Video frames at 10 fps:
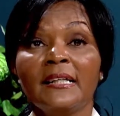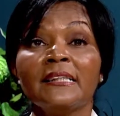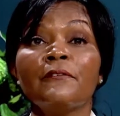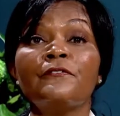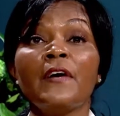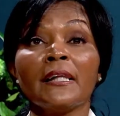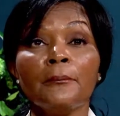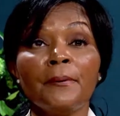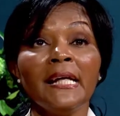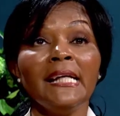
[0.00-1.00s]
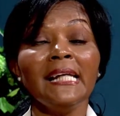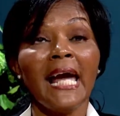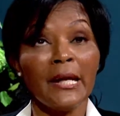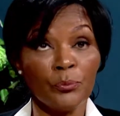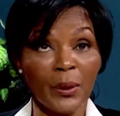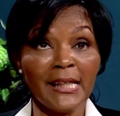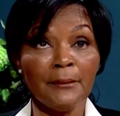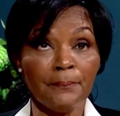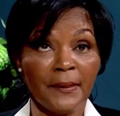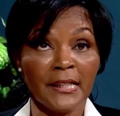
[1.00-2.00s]
developing a
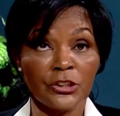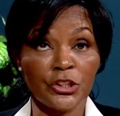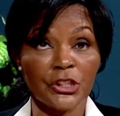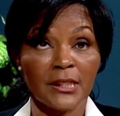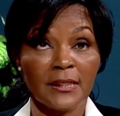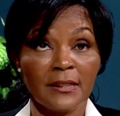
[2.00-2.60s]
winning pitch